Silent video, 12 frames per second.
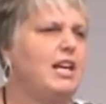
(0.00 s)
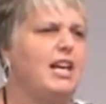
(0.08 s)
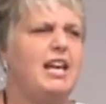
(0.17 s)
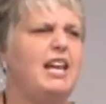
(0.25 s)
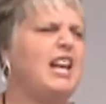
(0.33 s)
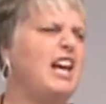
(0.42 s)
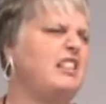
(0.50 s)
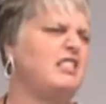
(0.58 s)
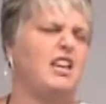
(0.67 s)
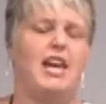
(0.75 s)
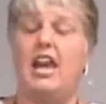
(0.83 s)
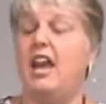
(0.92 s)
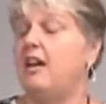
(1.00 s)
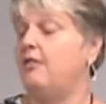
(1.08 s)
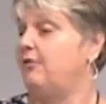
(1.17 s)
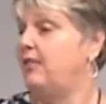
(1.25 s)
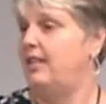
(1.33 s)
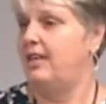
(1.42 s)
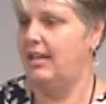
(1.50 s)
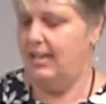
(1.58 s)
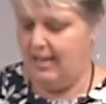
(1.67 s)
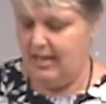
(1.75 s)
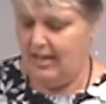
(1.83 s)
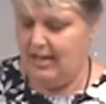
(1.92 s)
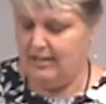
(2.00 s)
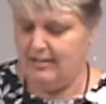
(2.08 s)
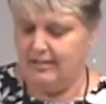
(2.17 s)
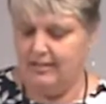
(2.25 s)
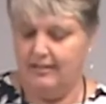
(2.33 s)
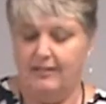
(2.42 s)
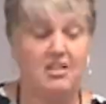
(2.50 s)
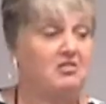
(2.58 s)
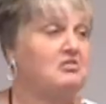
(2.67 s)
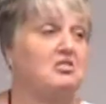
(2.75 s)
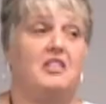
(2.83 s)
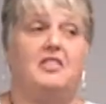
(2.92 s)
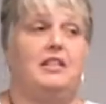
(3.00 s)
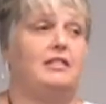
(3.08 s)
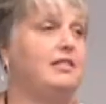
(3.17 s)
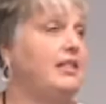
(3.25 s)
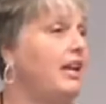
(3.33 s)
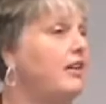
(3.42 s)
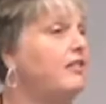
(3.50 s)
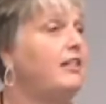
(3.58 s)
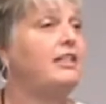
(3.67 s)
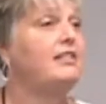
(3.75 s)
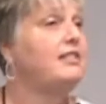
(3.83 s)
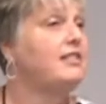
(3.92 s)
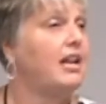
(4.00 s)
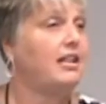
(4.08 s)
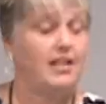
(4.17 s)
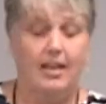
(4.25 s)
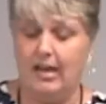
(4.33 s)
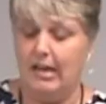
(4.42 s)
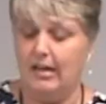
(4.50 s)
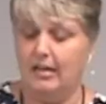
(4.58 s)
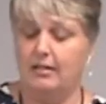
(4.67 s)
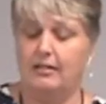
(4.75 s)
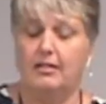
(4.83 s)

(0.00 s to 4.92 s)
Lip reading: It has everything it needs. There's nothing scary inside the egg.